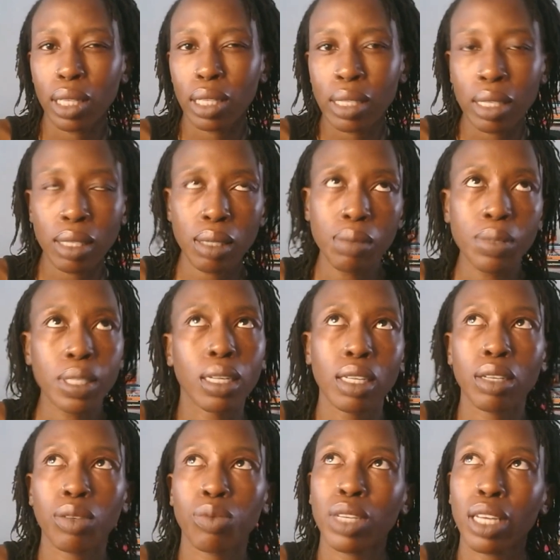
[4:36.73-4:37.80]
systems
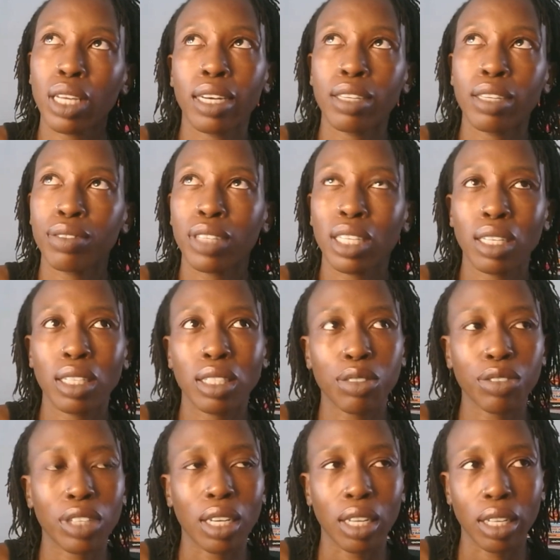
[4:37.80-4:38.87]
thinking, we have a
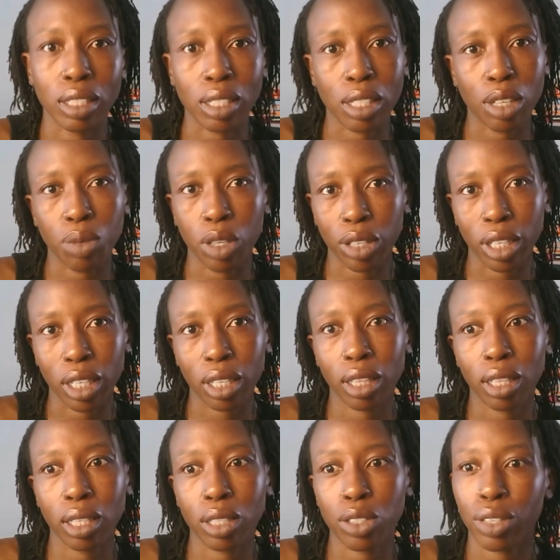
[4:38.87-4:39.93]
different lens that we're looking at
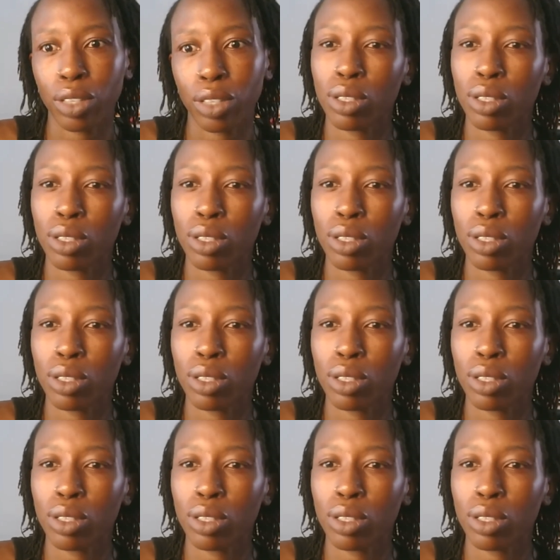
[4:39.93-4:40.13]
things, right?